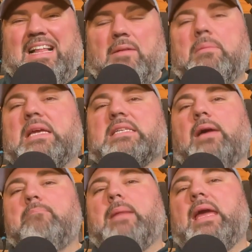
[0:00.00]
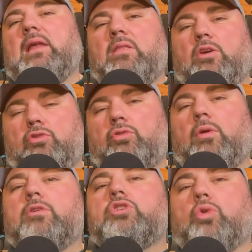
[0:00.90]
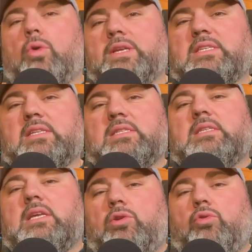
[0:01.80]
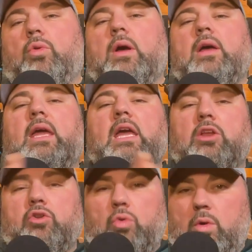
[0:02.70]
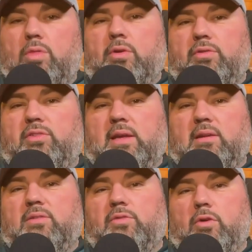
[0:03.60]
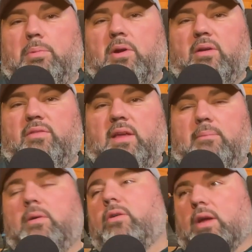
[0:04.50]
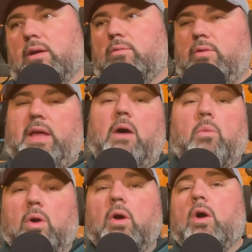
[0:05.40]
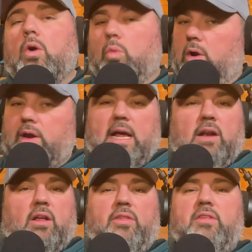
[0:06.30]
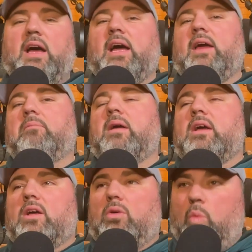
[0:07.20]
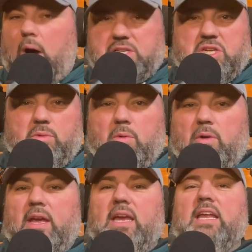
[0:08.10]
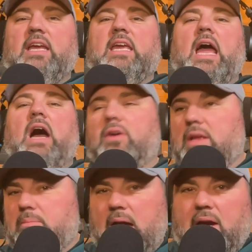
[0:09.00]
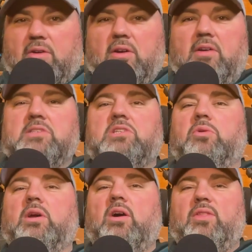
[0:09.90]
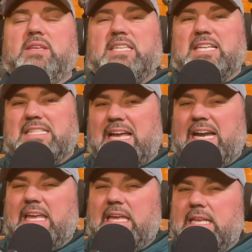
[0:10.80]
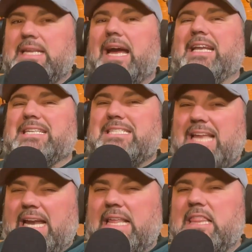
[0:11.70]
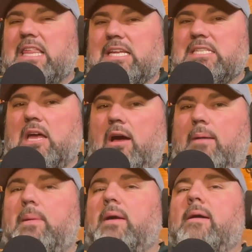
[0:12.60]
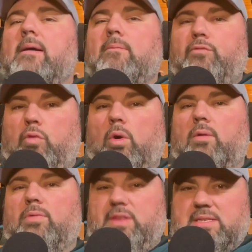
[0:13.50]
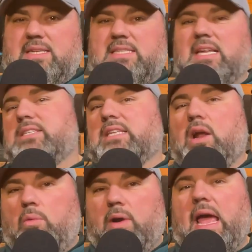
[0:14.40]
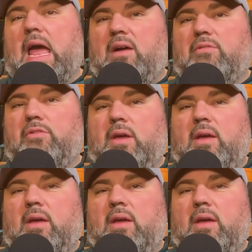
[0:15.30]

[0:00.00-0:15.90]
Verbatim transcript: Because I made those choices to ignore those things for a period of time. Okay, well, now we're working out all the time, watching what we're eating, counting macros, doing all these things, kind of kind of setting things up for the success that I want to have